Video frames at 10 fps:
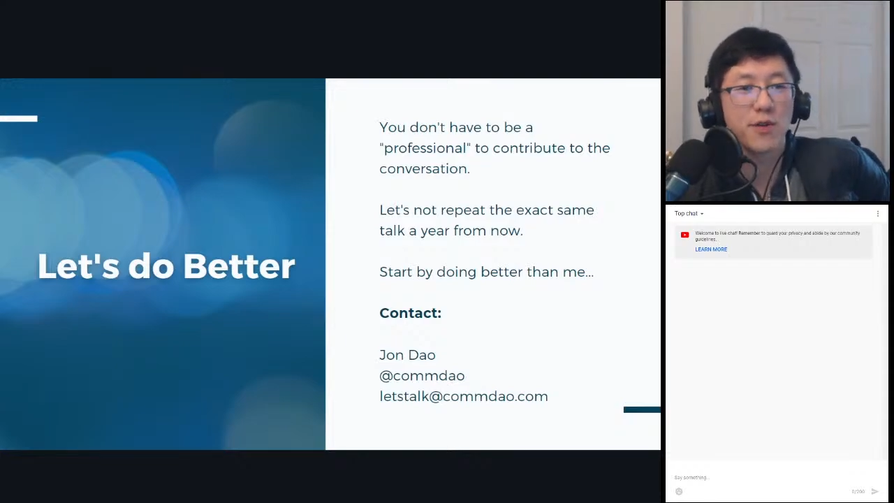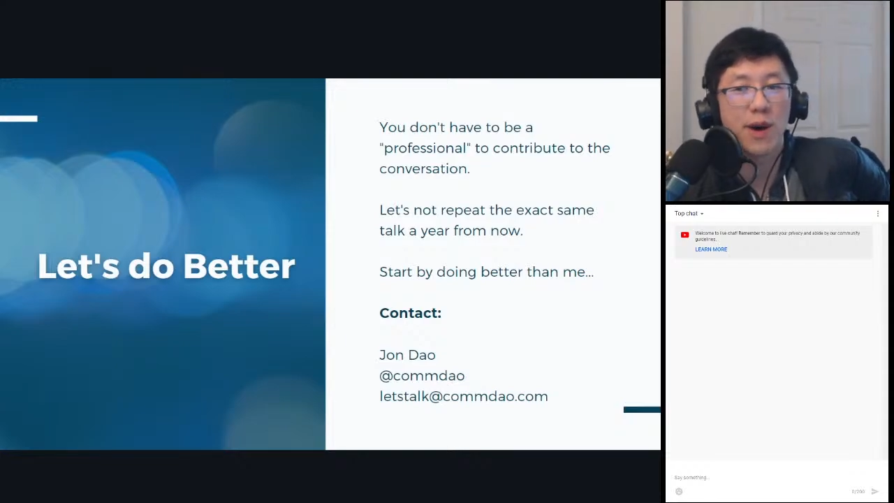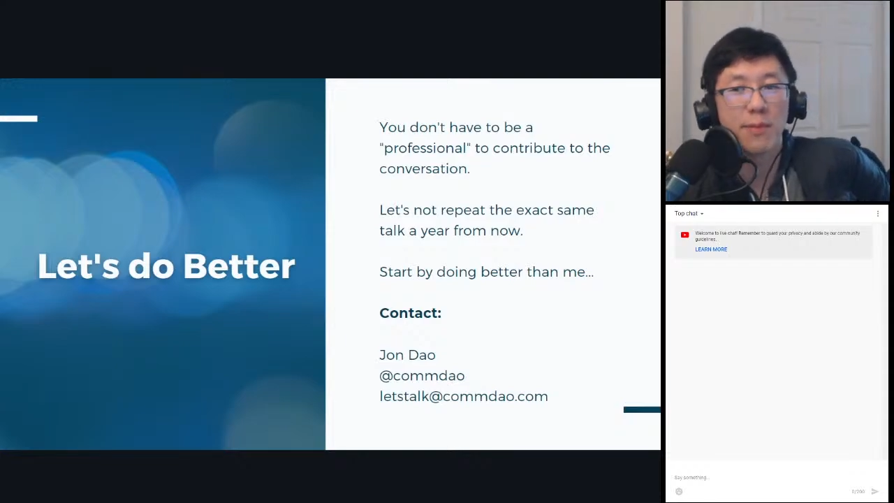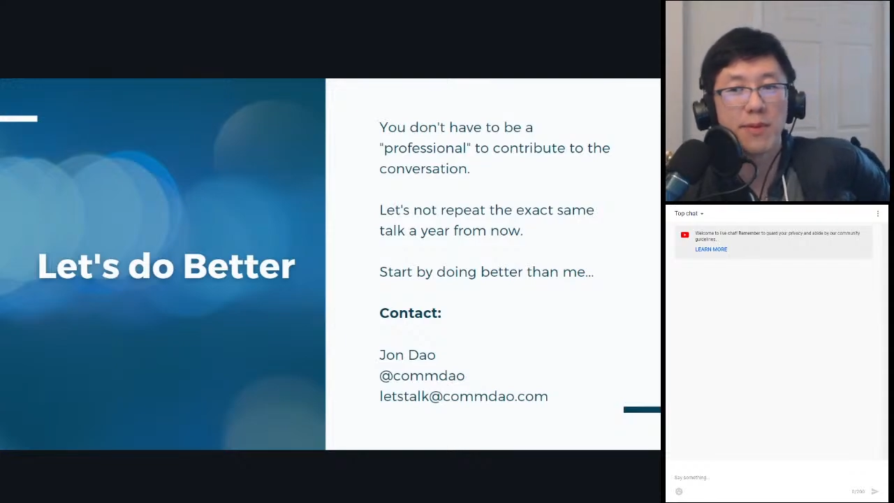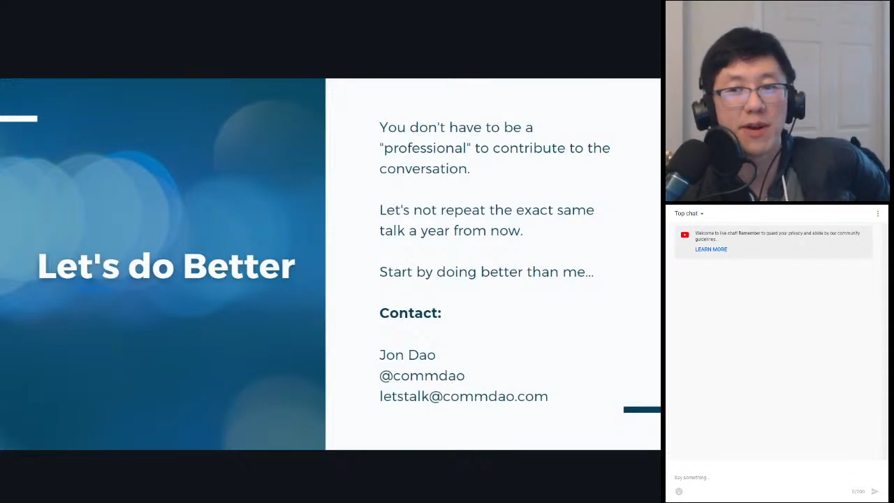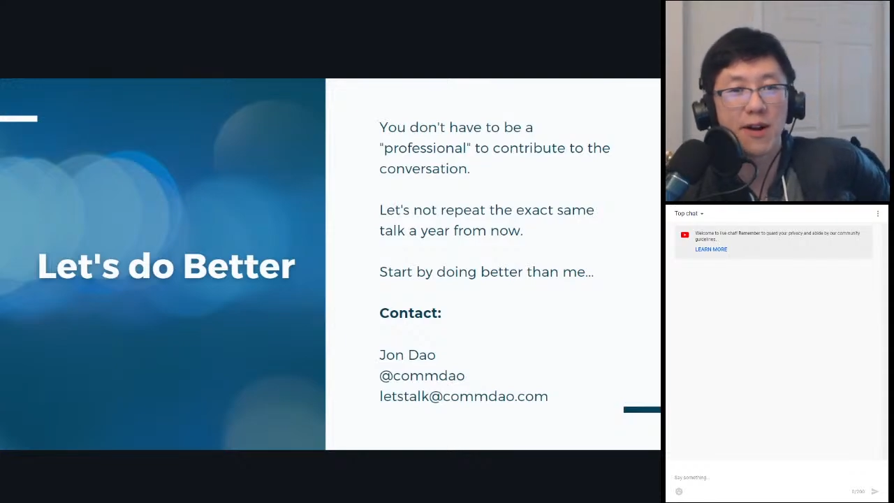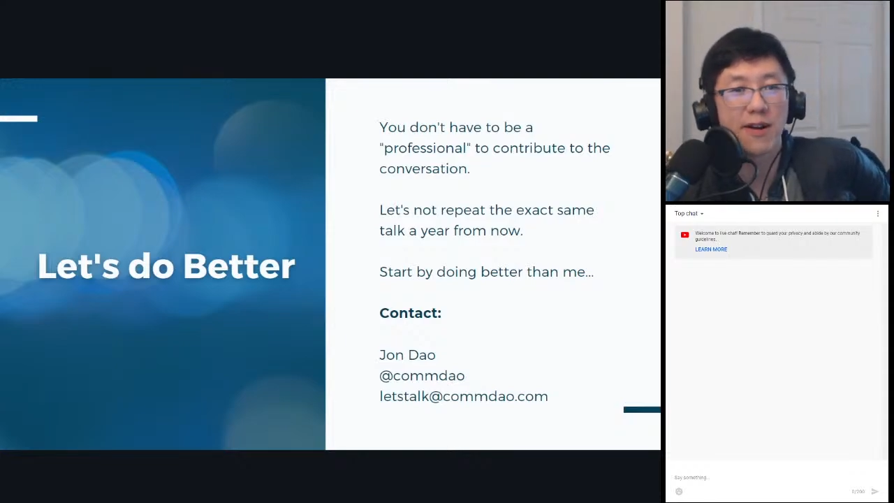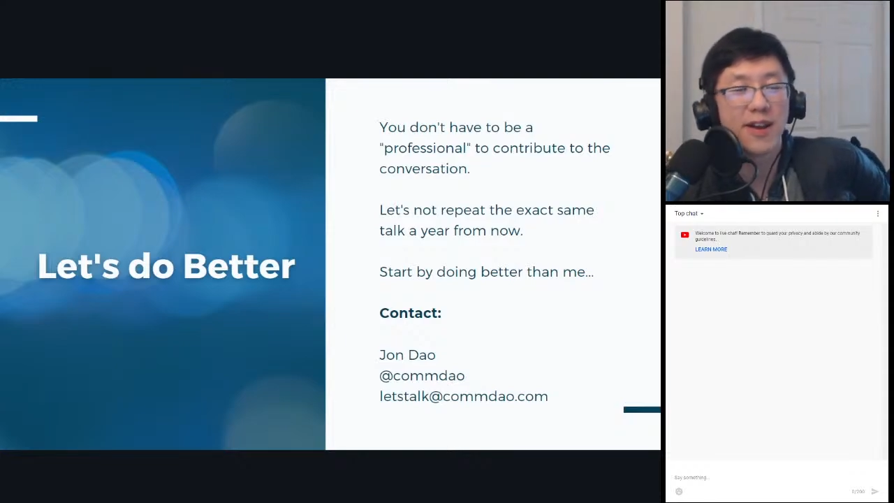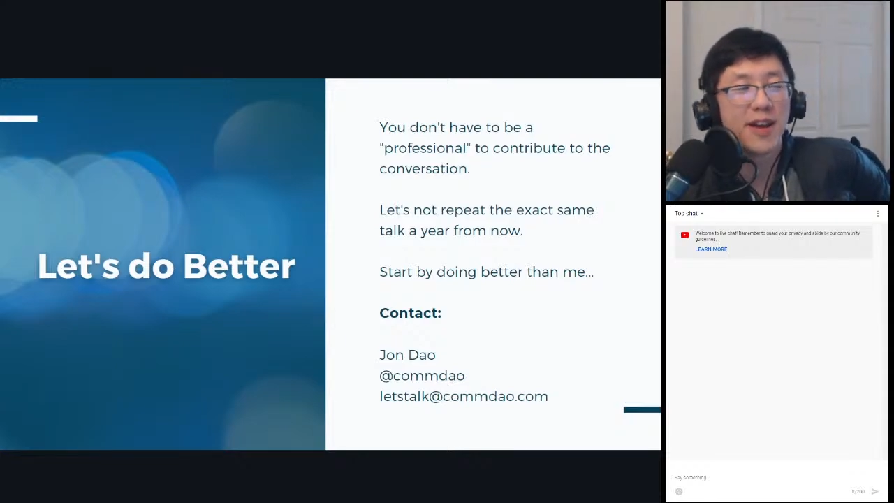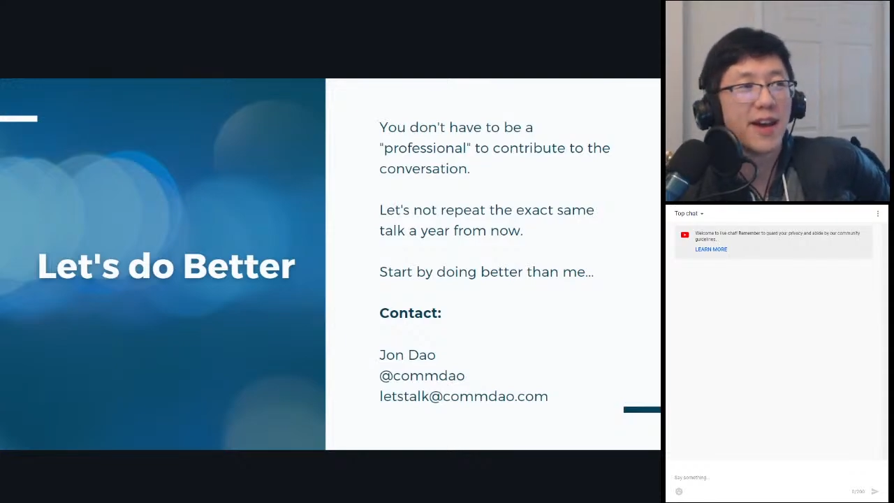webinar,
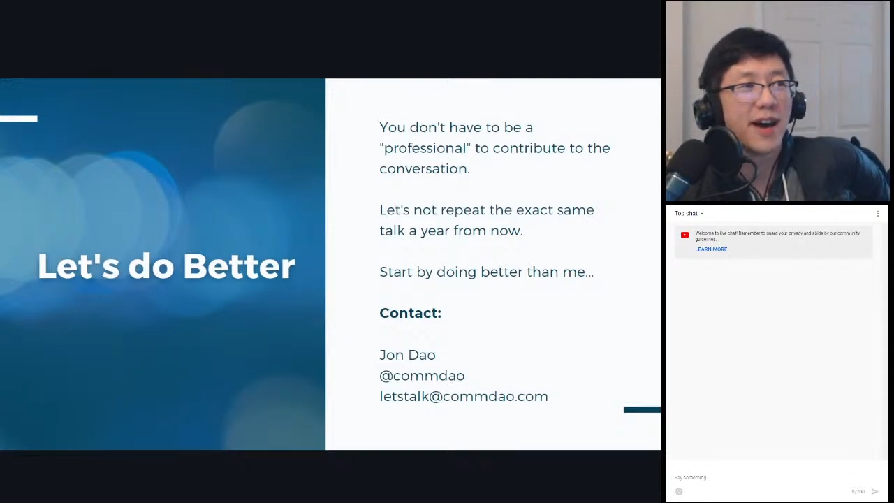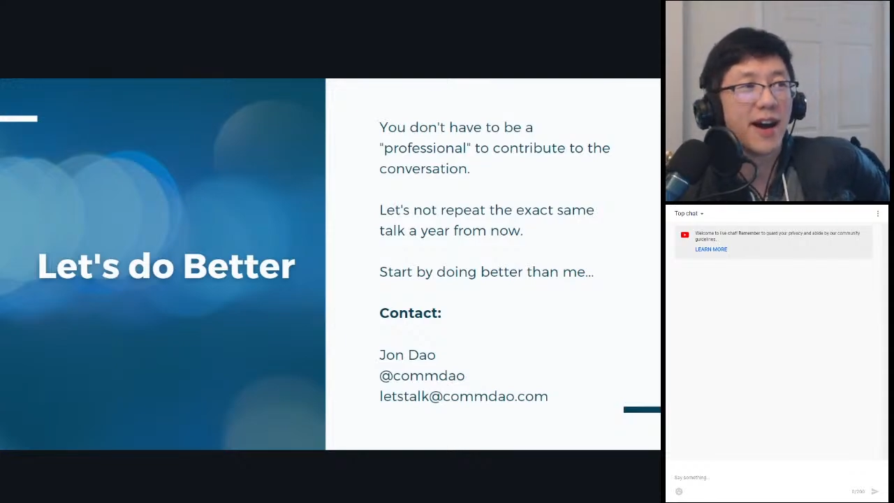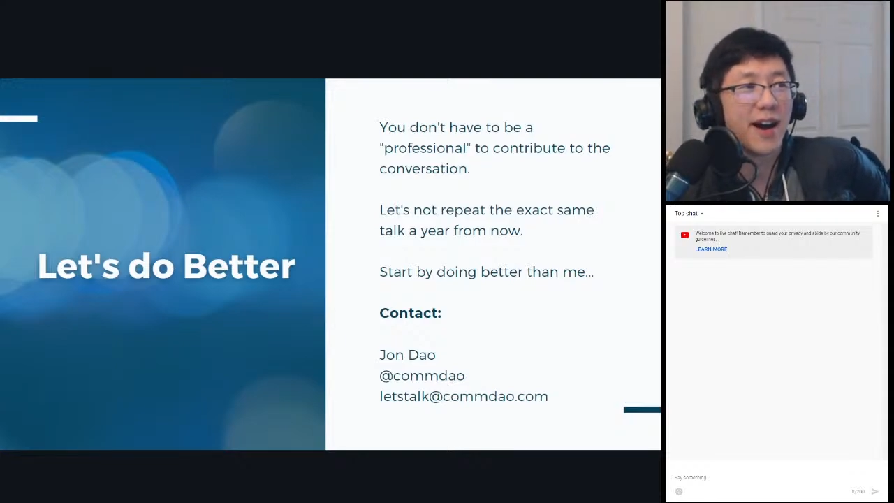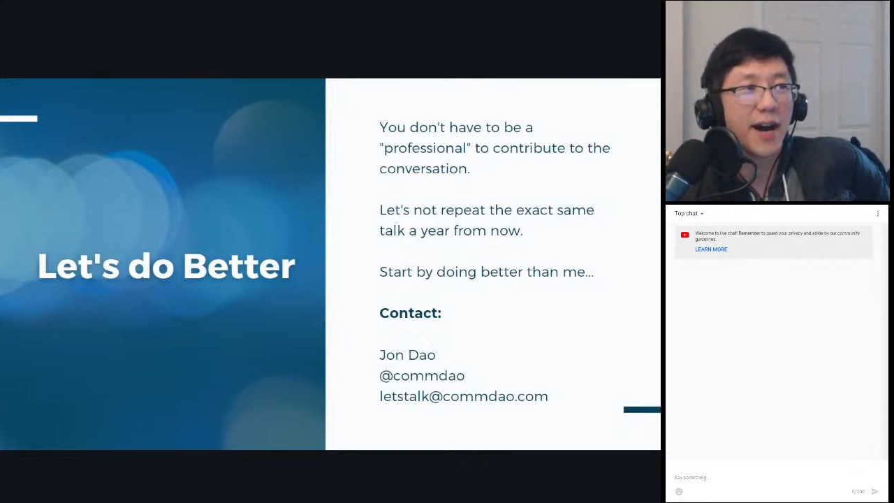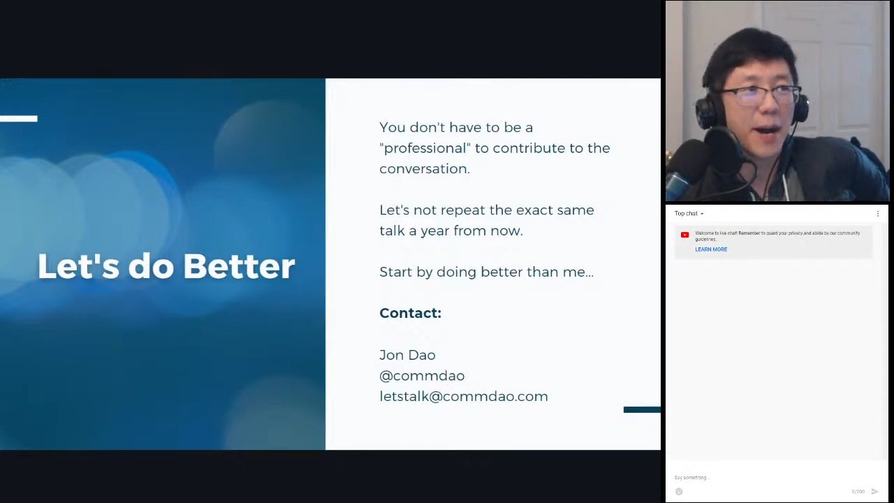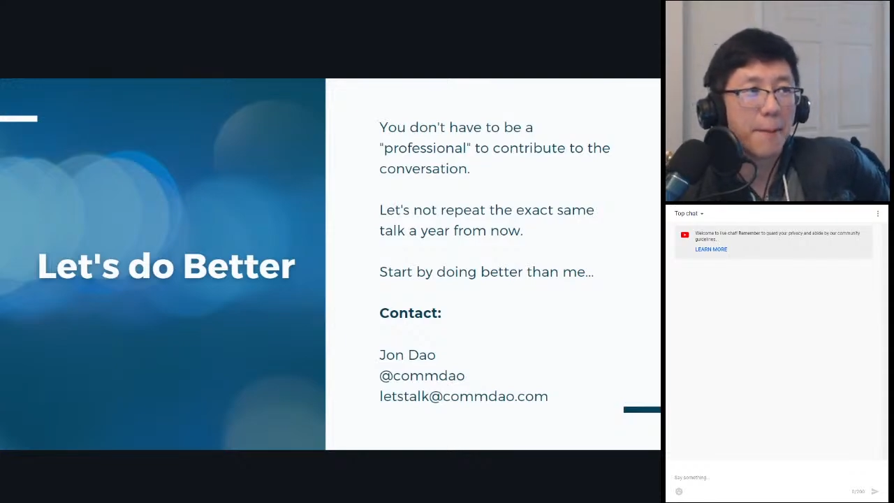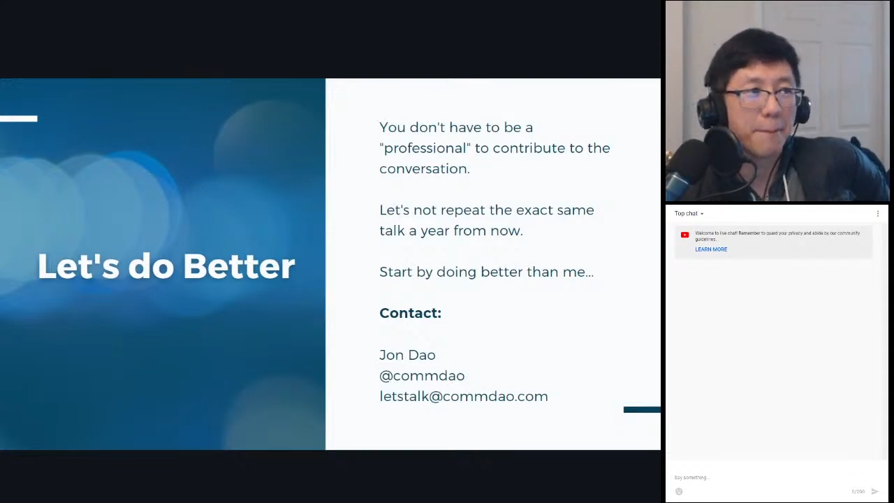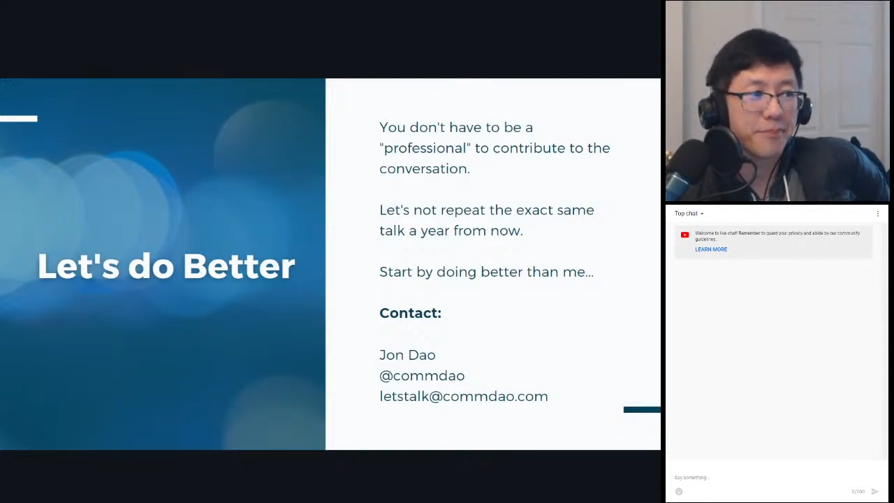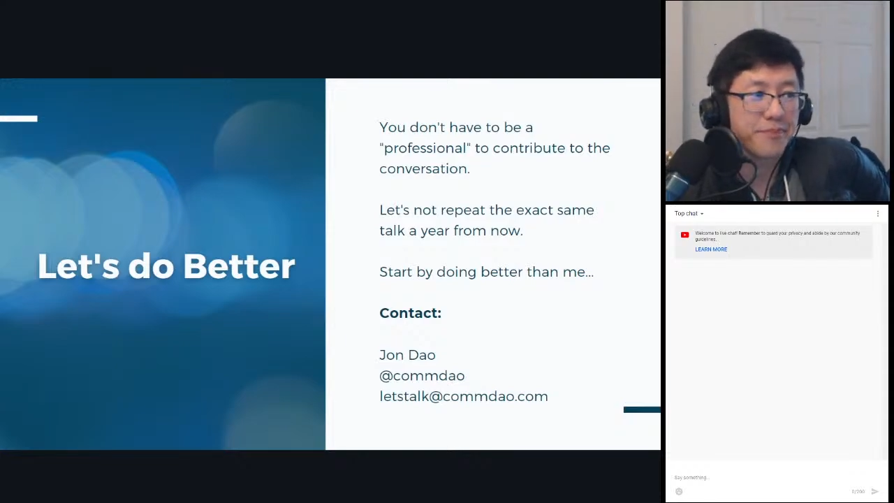um,